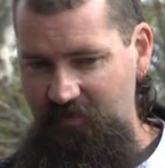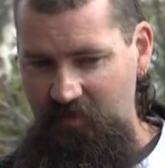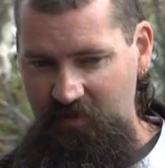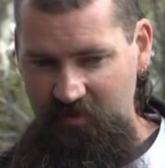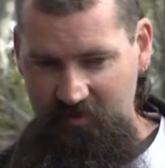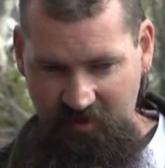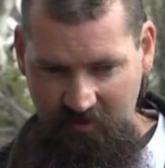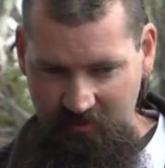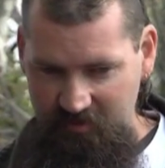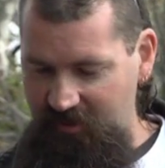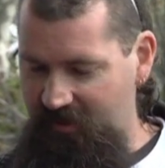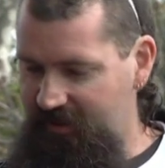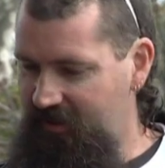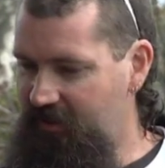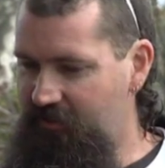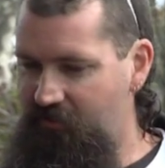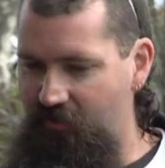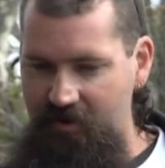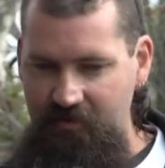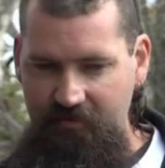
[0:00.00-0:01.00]

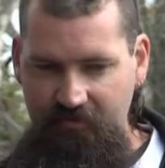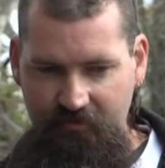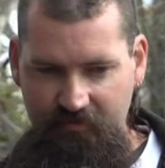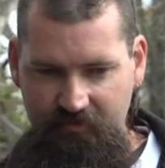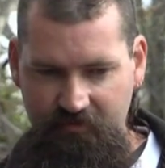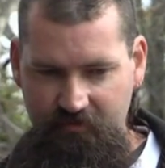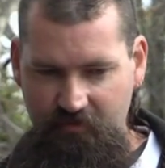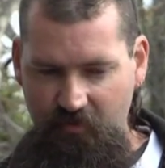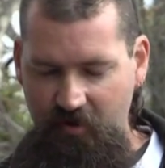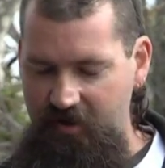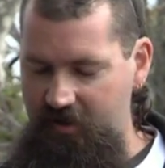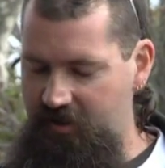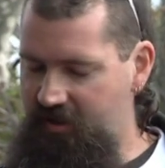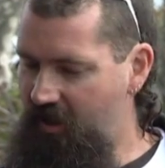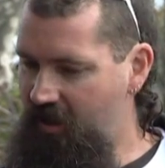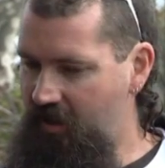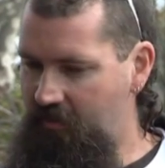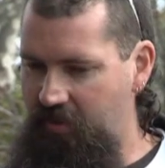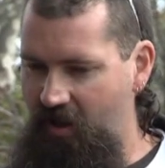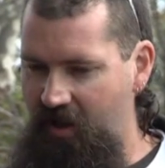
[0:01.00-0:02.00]
Completely
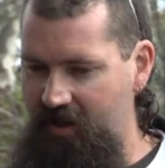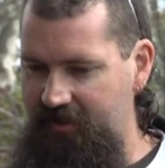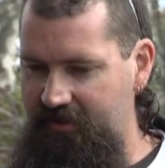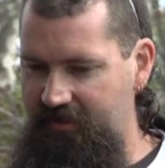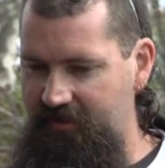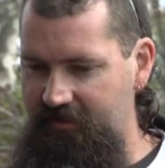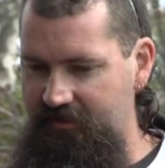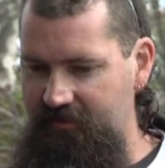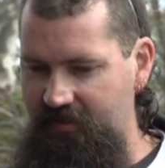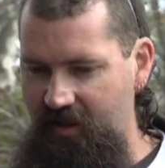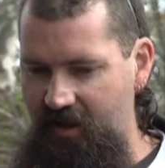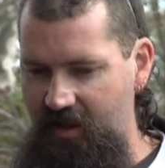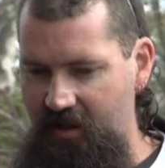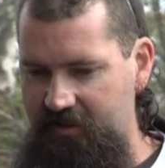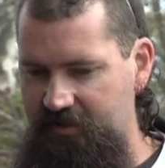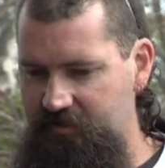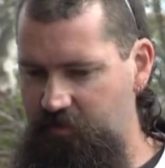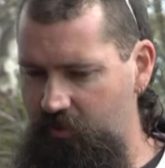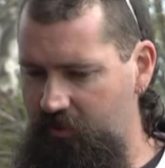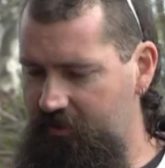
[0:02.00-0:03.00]
repainted it.
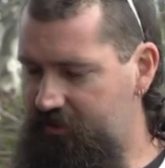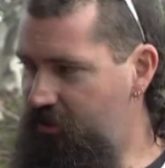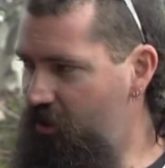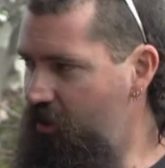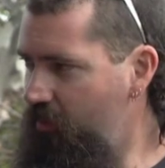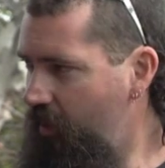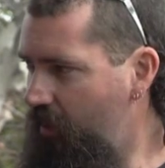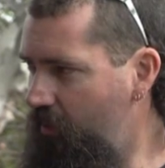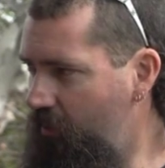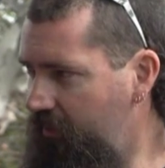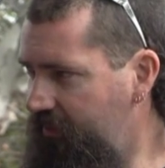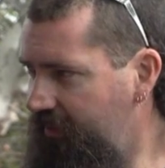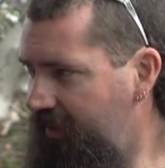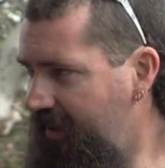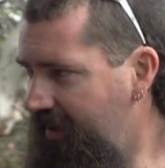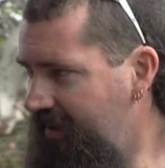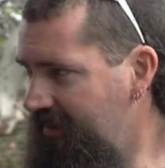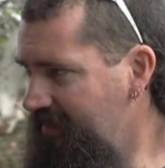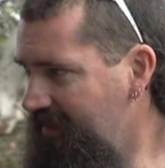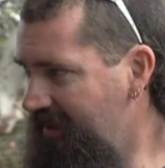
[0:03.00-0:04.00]
He's put a turbo on
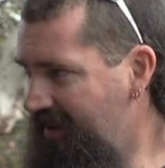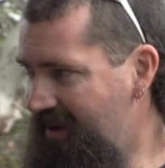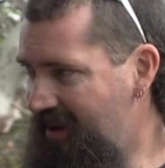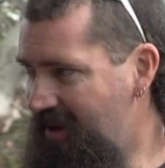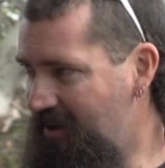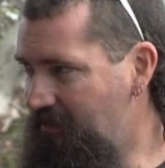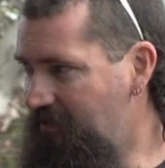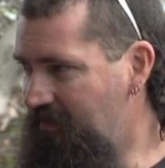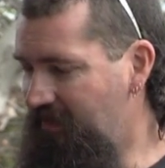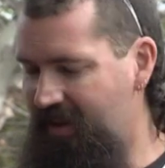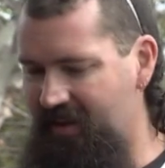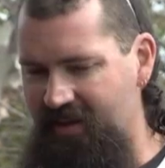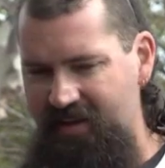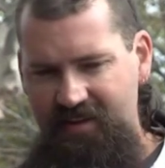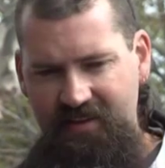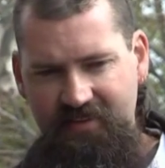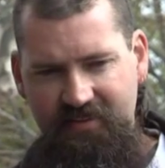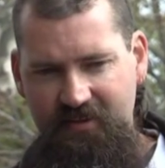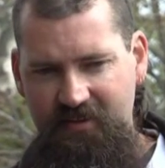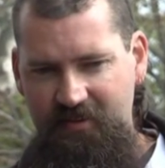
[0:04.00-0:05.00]
there.
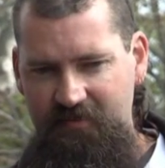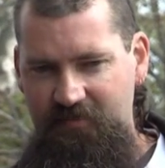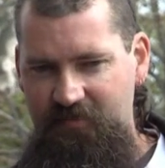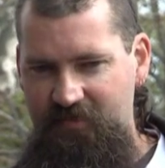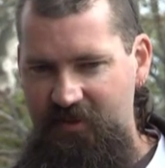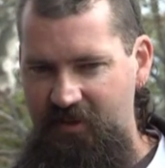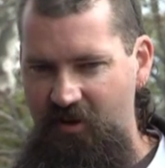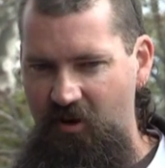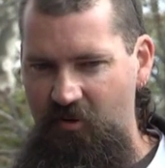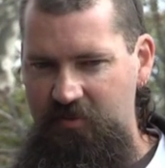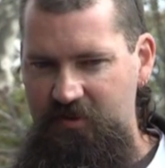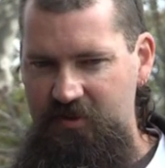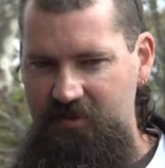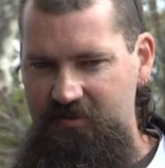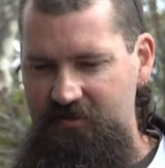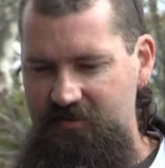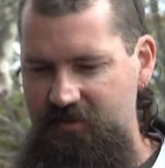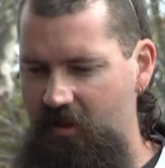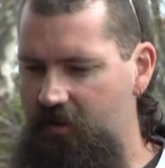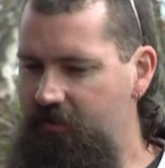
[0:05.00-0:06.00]
The
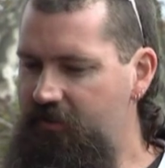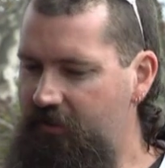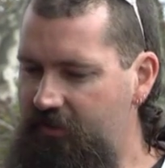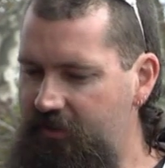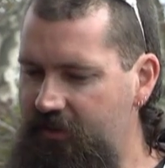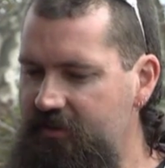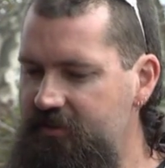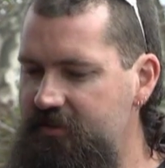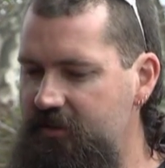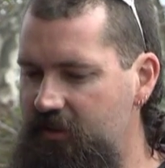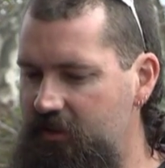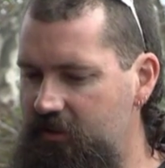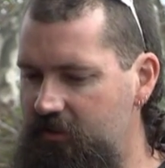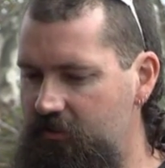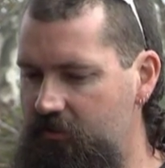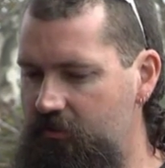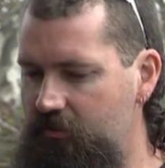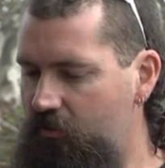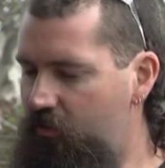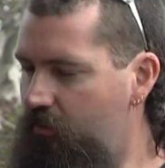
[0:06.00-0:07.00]
options, the things that you can
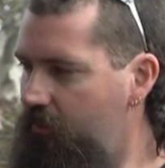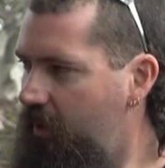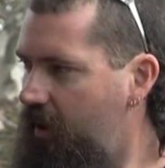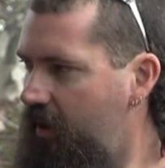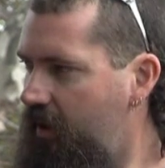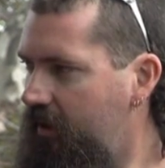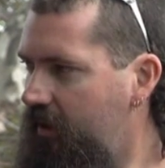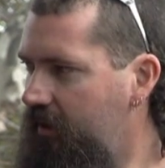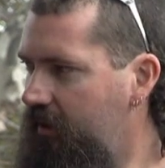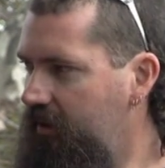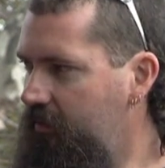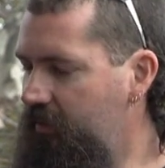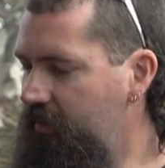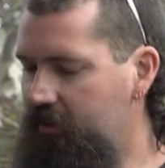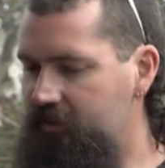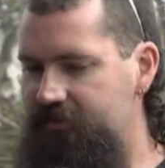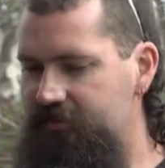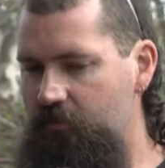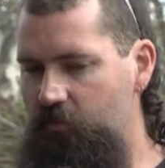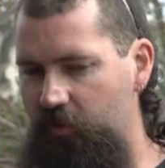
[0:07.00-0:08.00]
do to them are
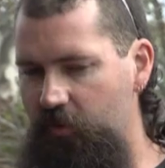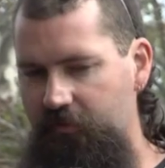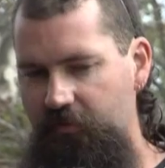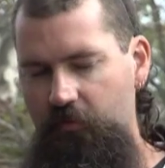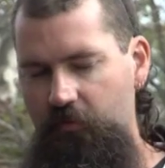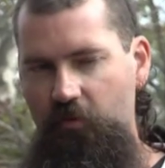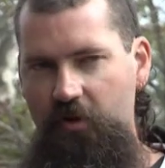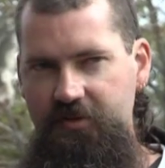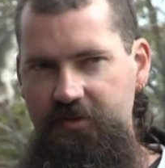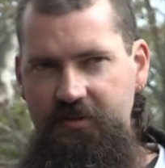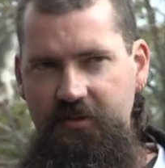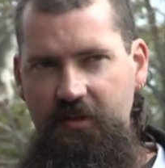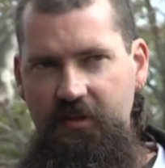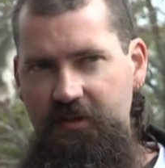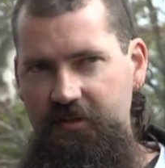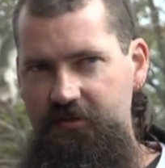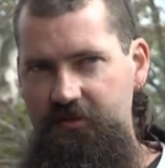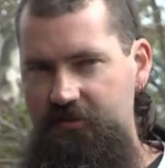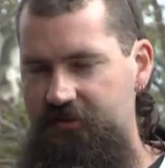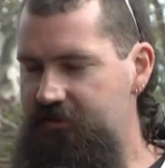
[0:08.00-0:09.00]
limitless, and we've
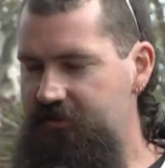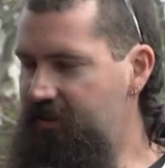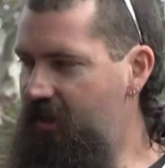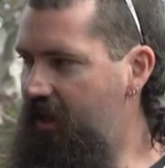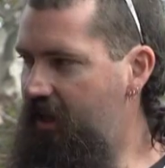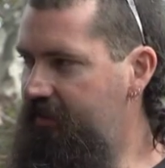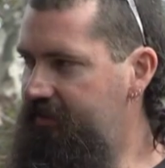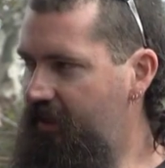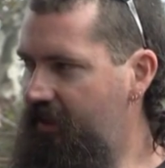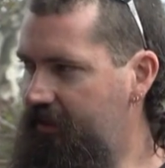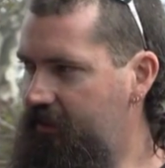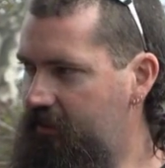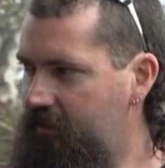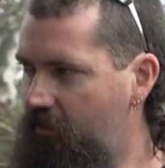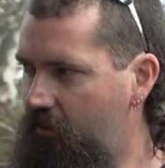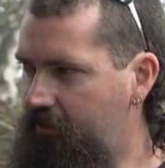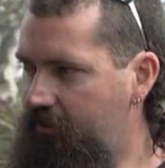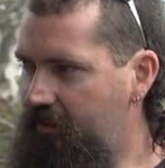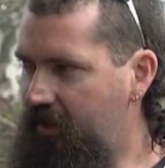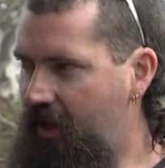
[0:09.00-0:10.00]
recently just
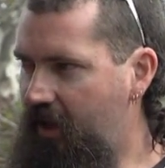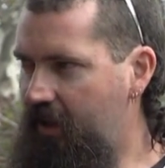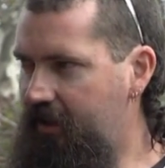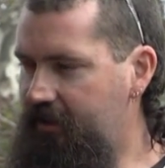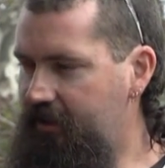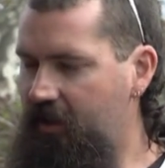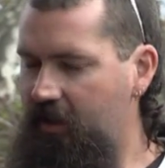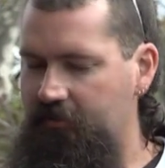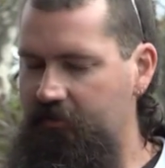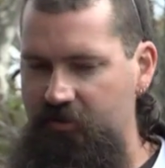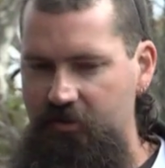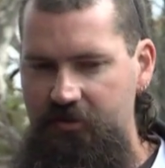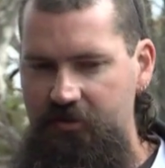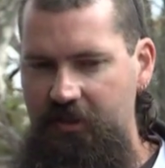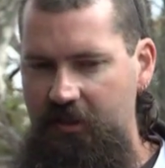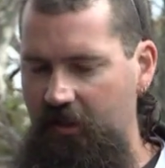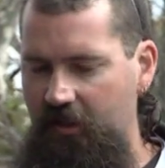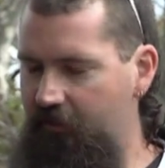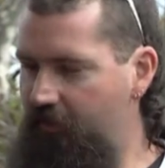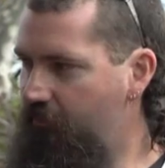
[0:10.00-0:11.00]
taken on a new
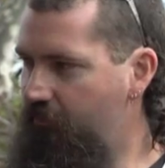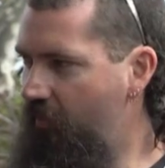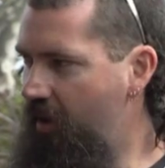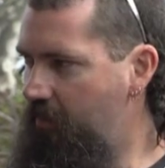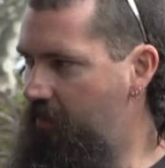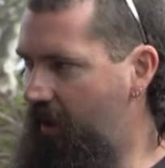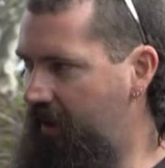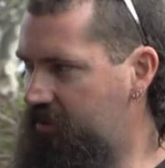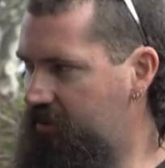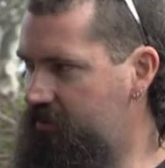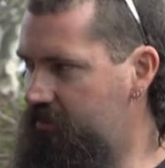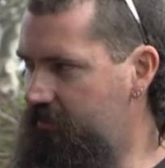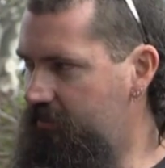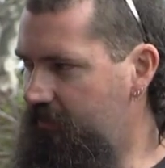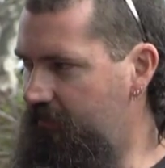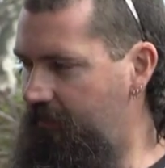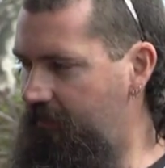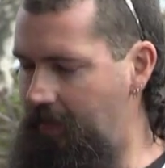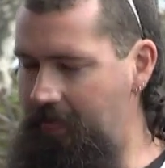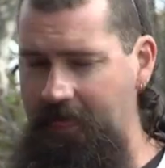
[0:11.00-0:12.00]
dealer in
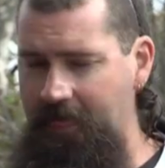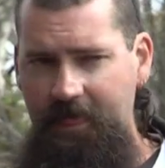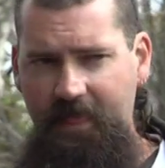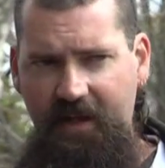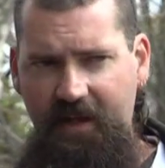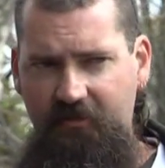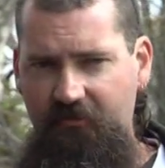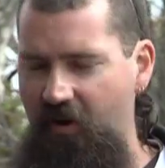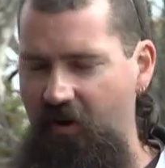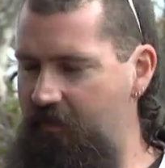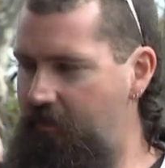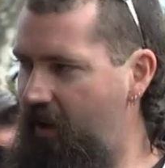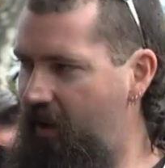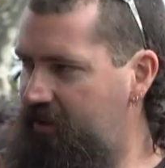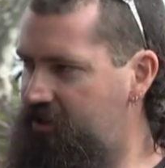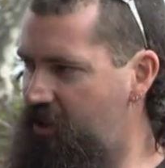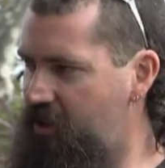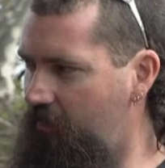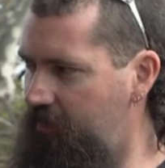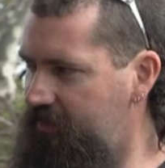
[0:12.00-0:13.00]

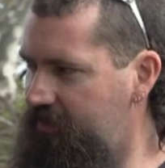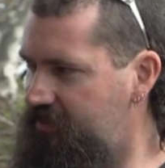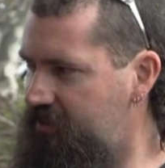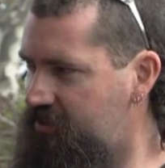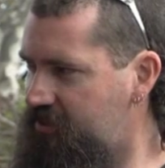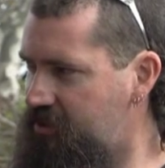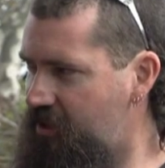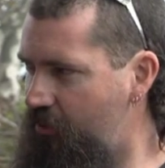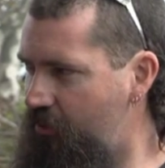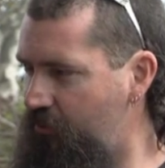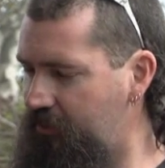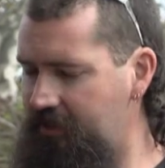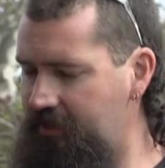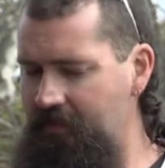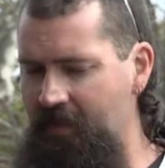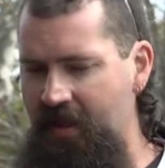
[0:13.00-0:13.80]
Redback Choppers in Geraldton.